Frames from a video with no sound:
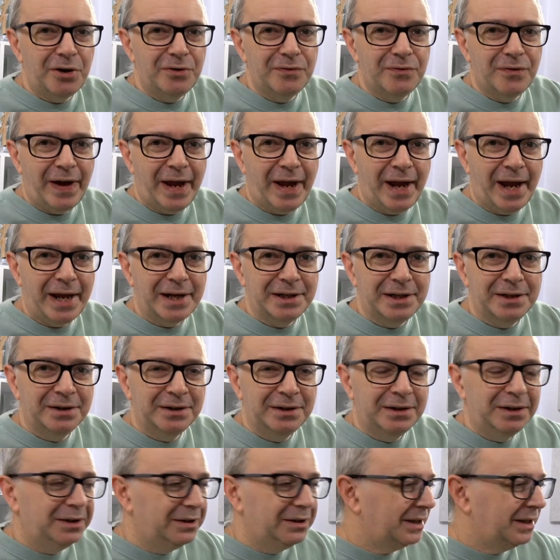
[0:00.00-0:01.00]
overhead
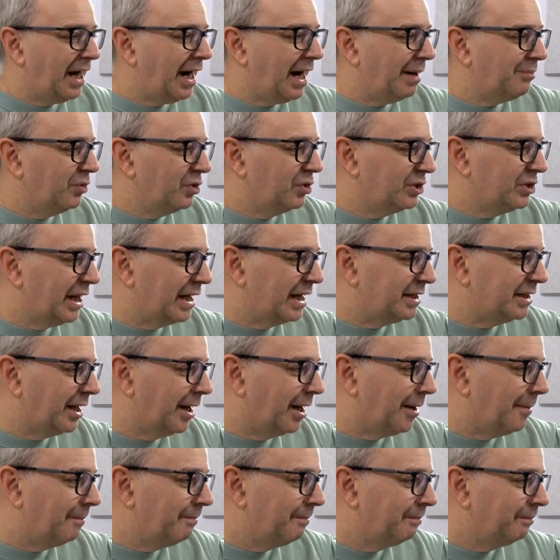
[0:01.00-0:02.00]
camera
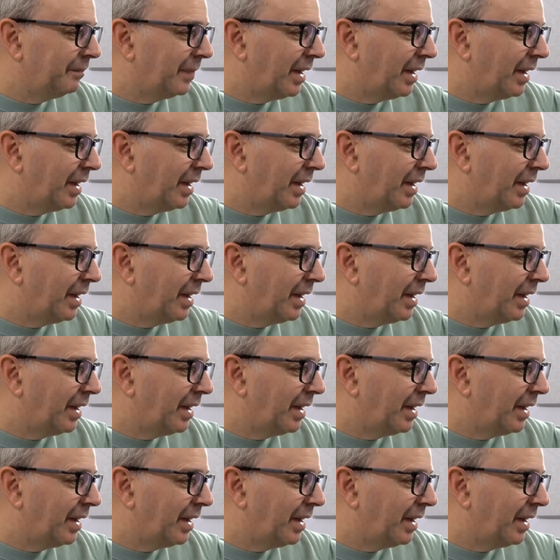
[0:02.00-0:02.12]
setup.